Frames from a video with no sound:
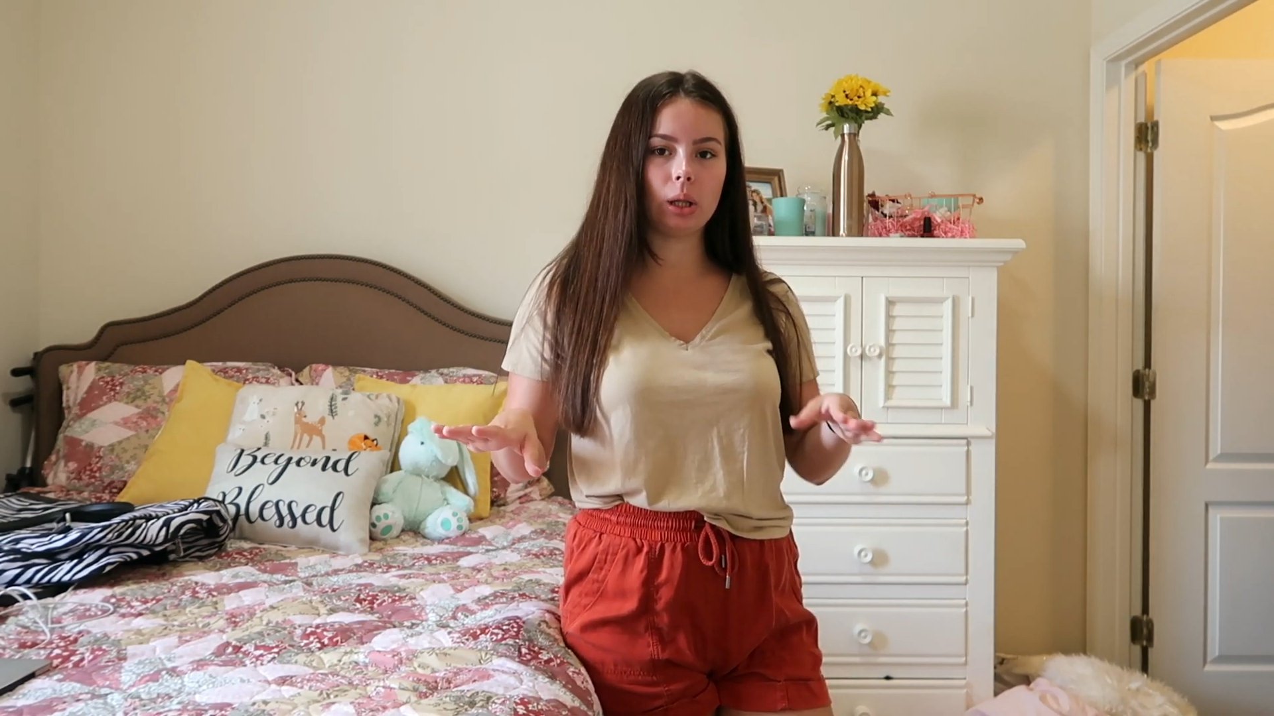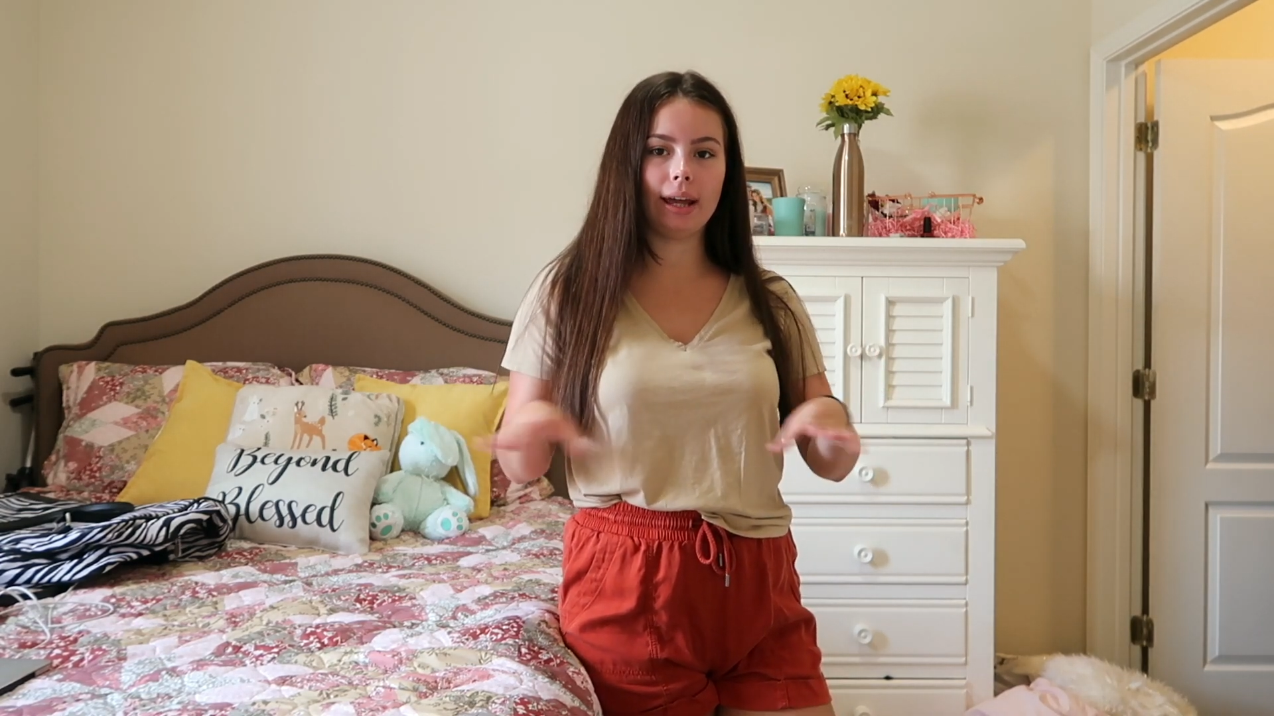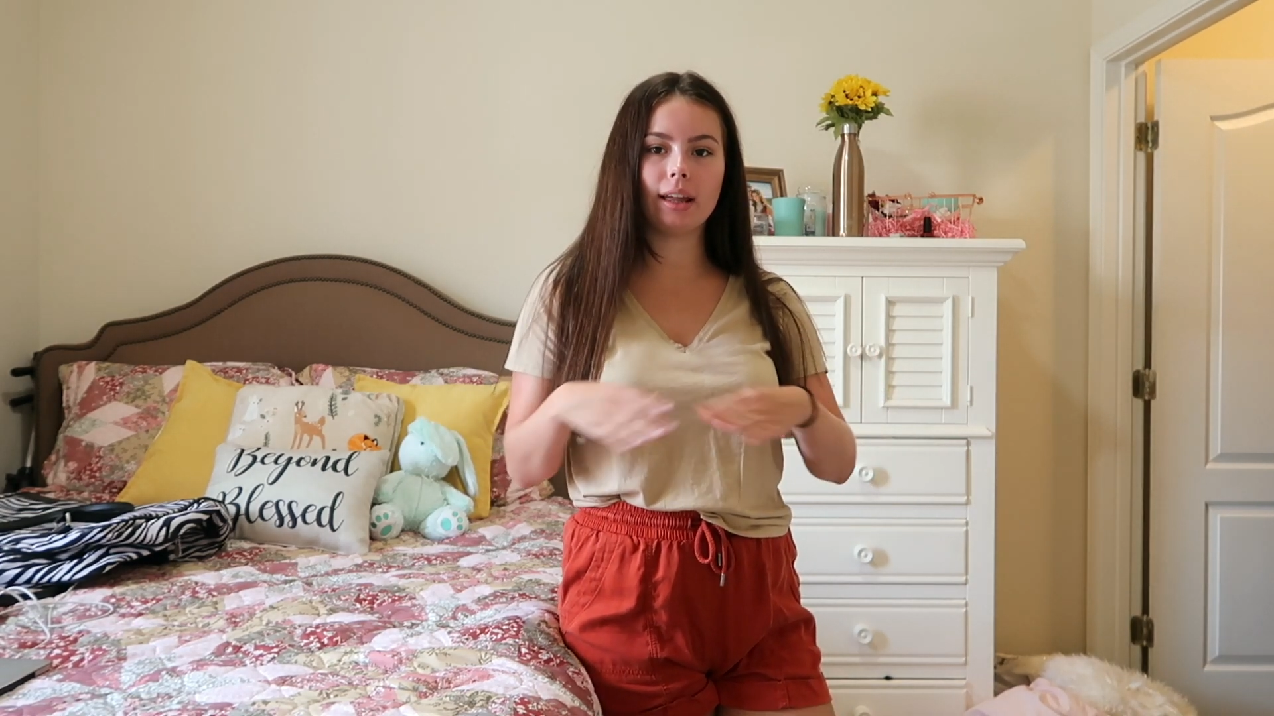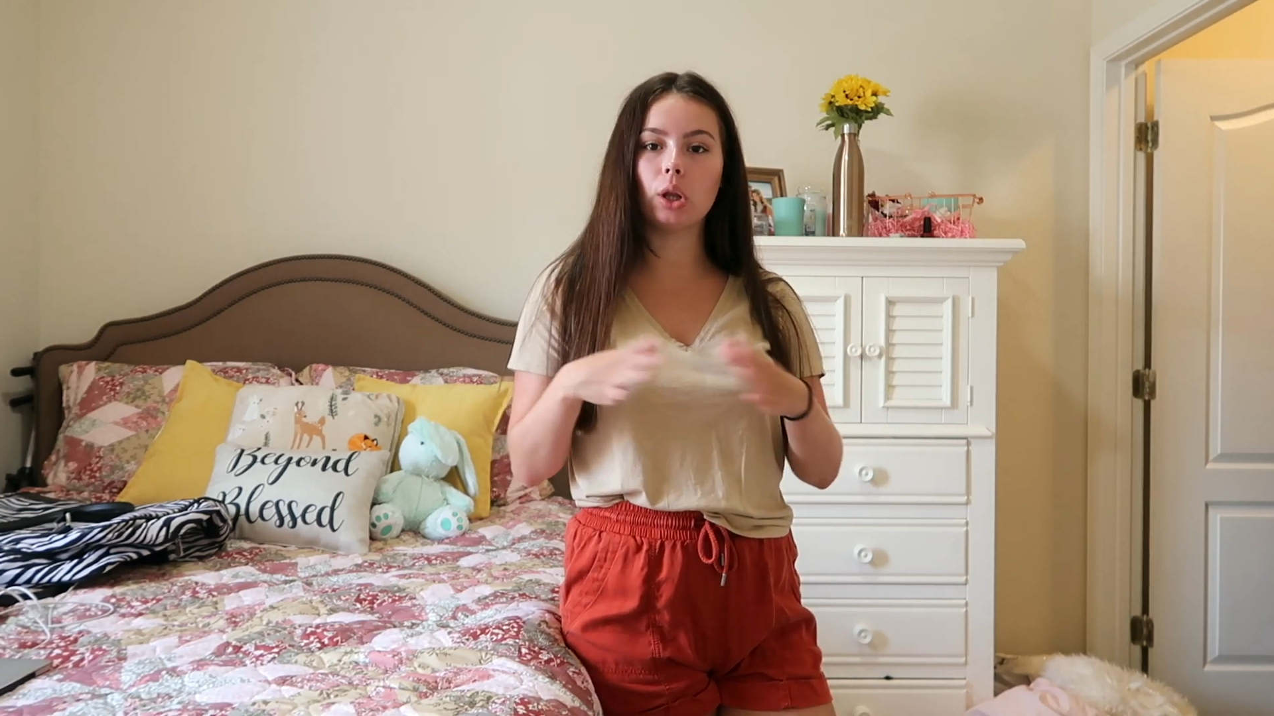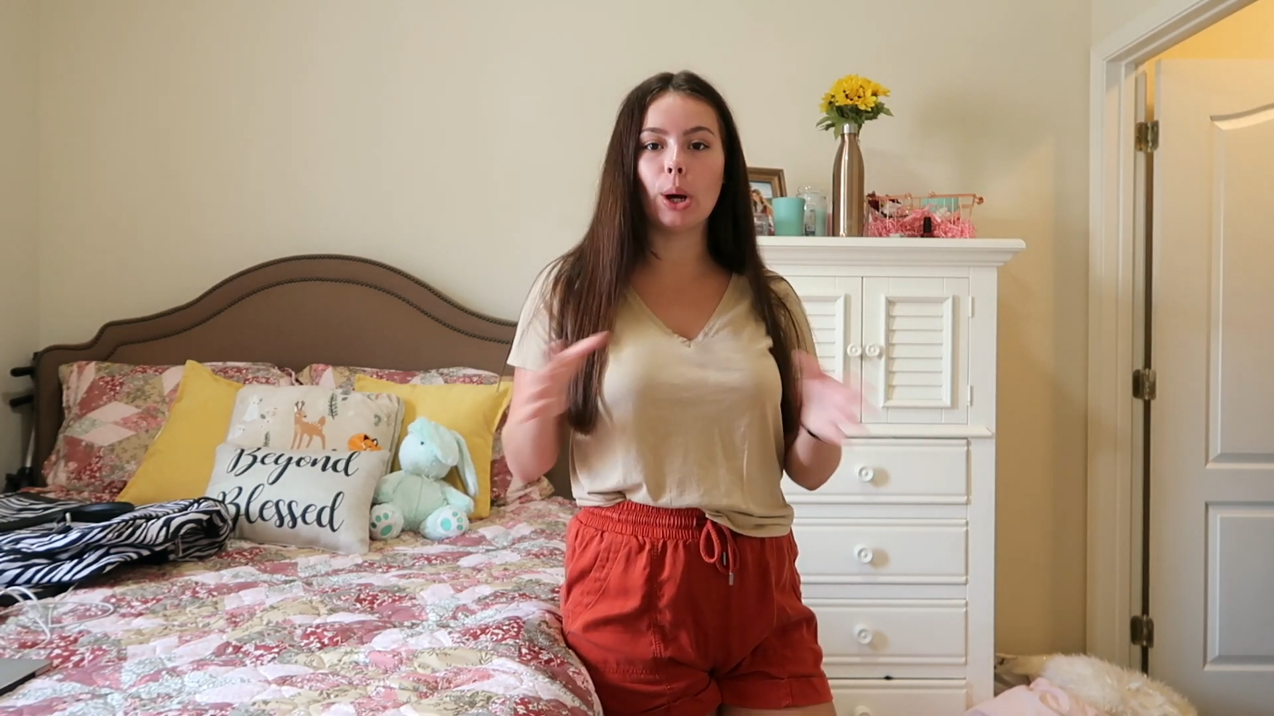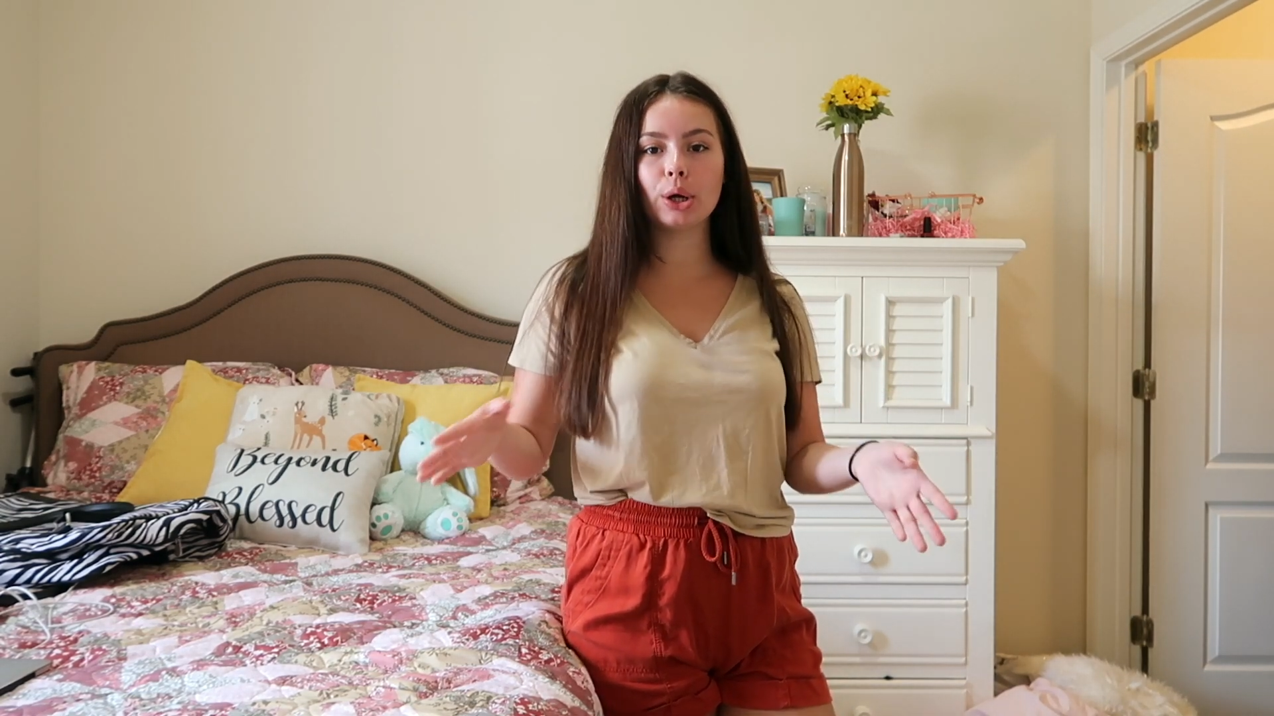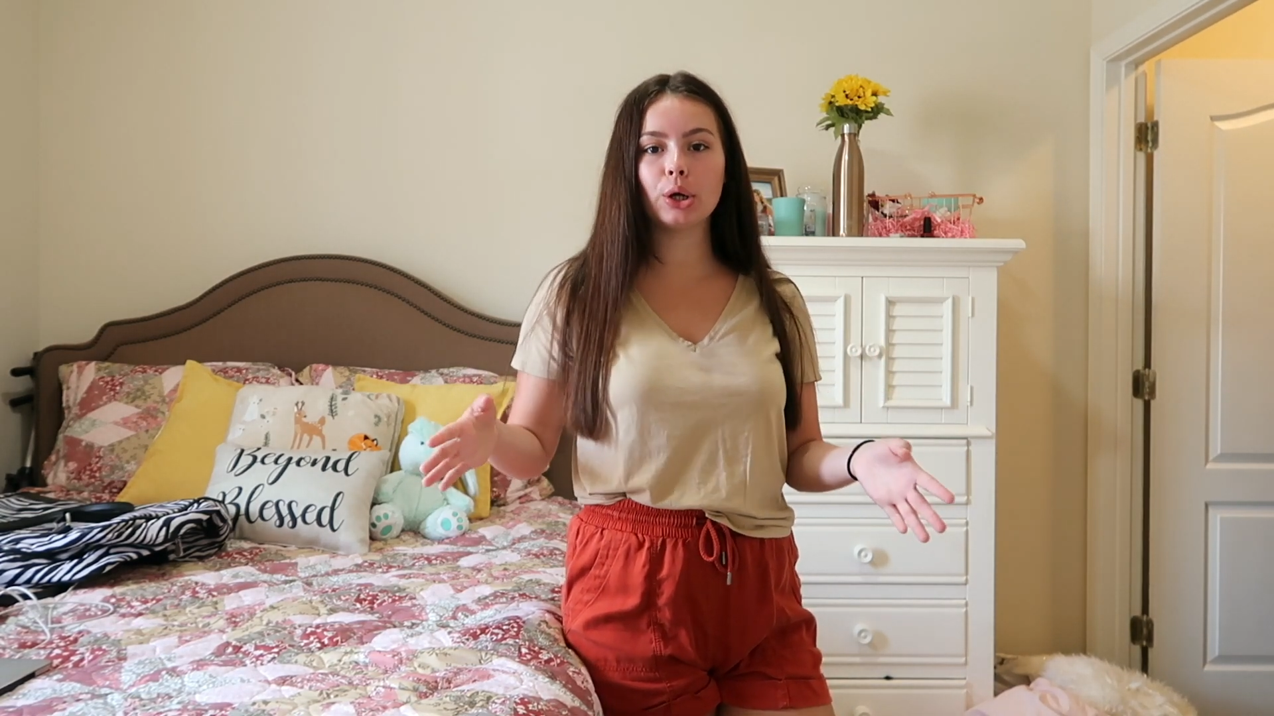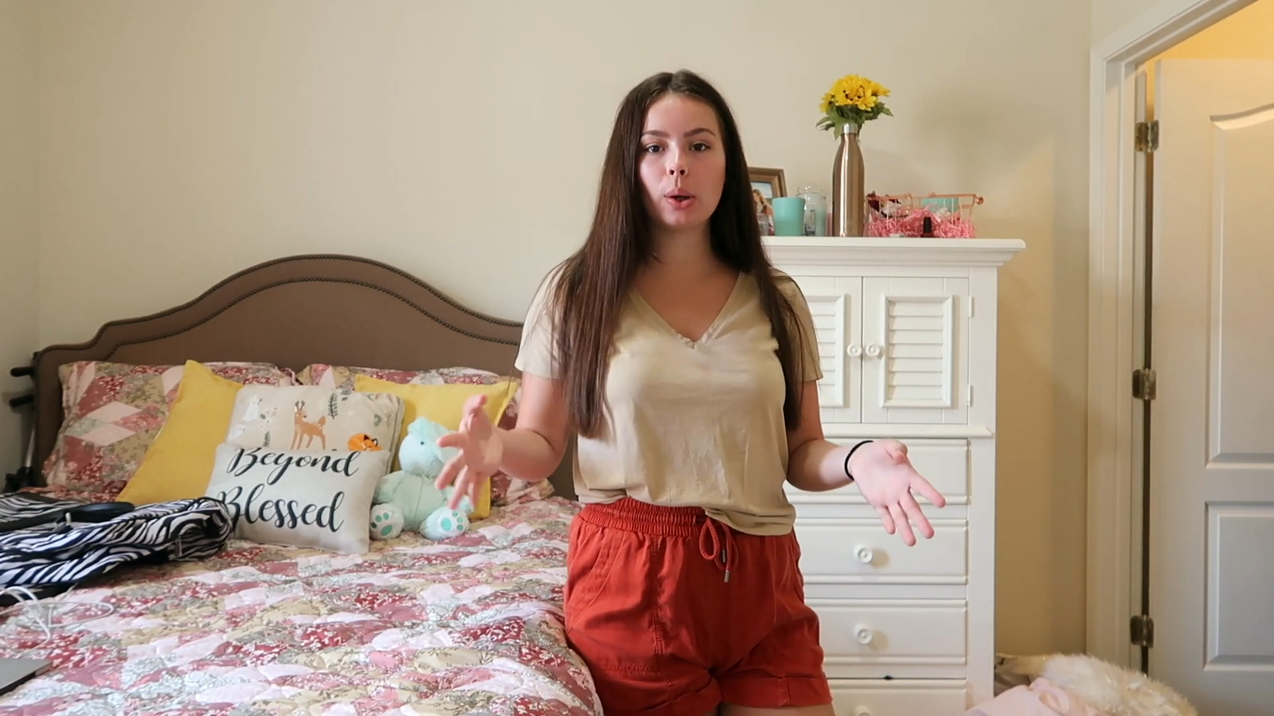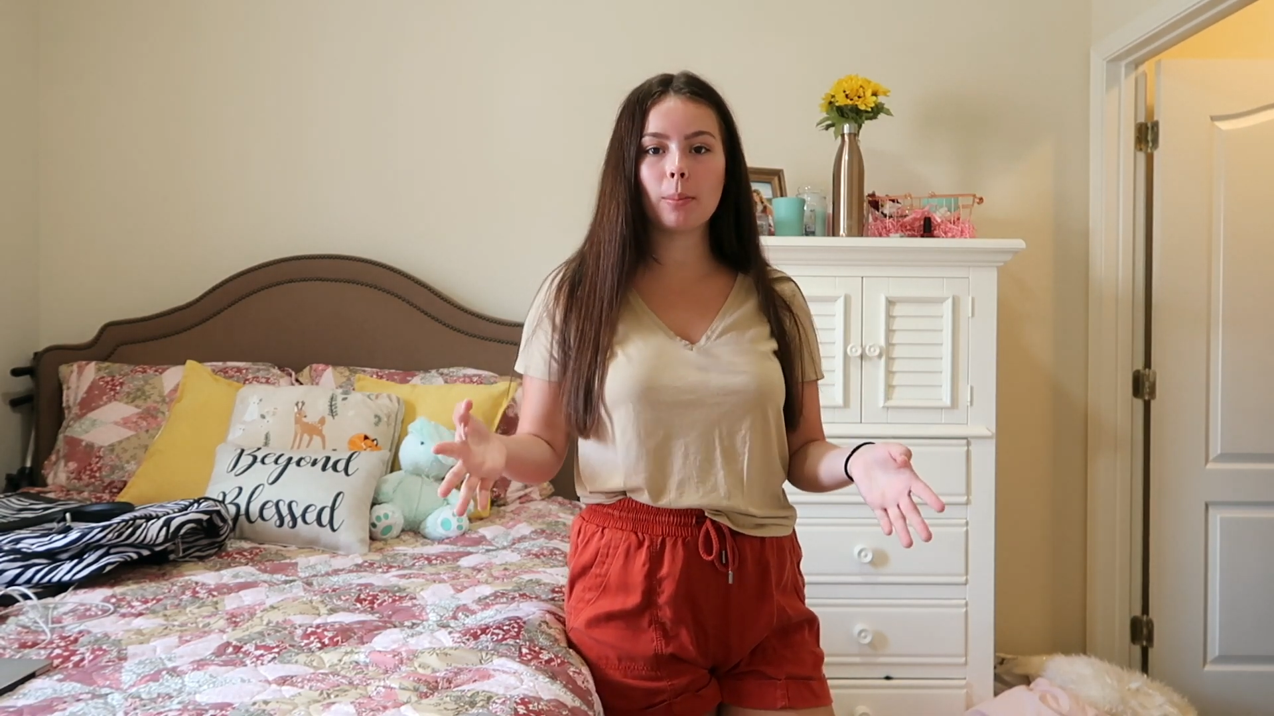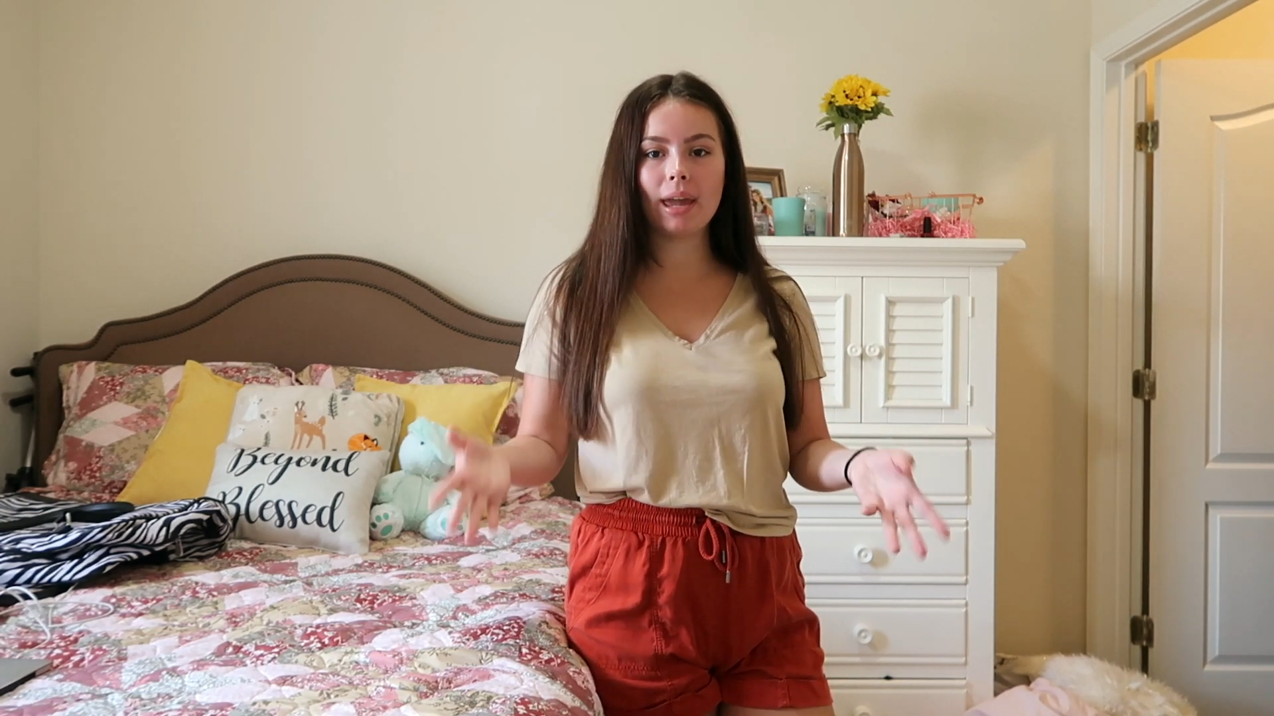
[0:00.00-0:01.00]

like longer